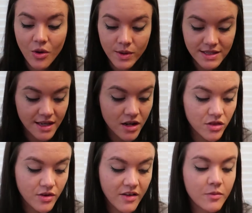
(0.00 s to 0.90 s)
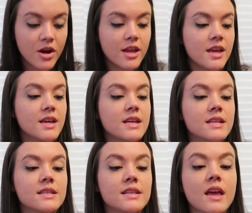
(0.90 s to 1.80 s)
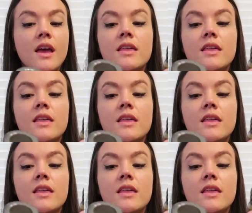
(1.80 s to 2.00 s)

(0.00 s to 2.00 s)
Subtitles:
always get on Thrive Market is